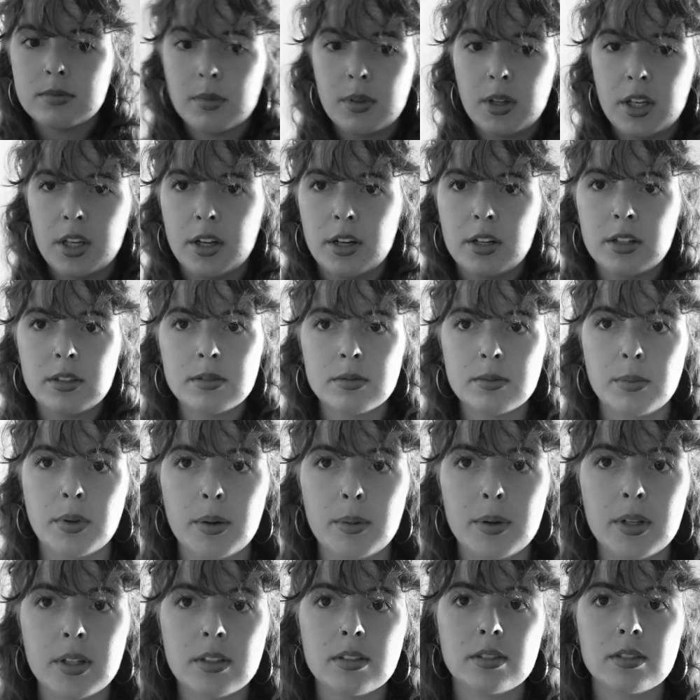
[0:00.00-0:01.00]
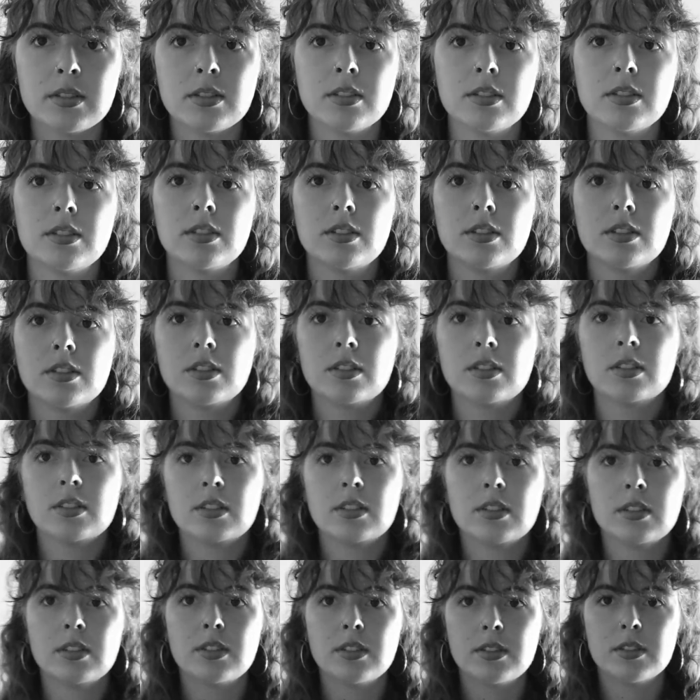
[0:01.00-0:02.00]
Here, maybe?
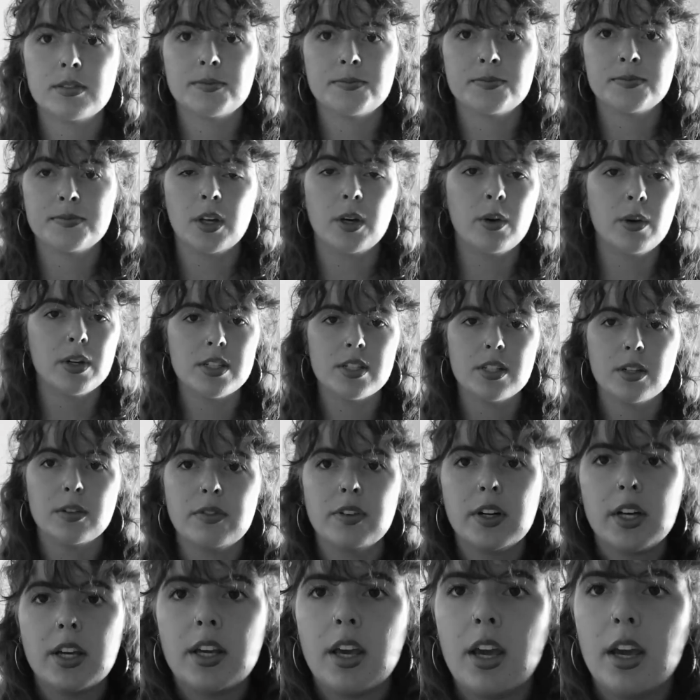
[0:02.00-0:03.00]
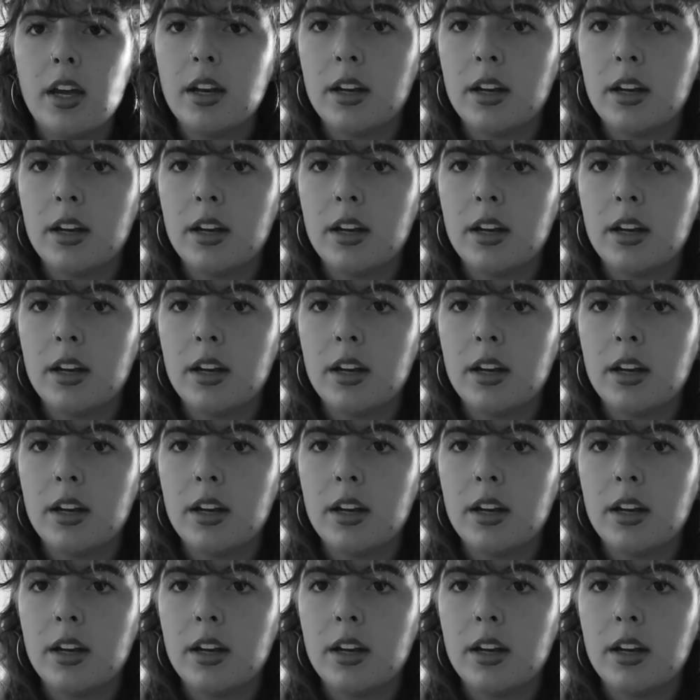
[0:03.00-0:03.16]
No, I still fucking hate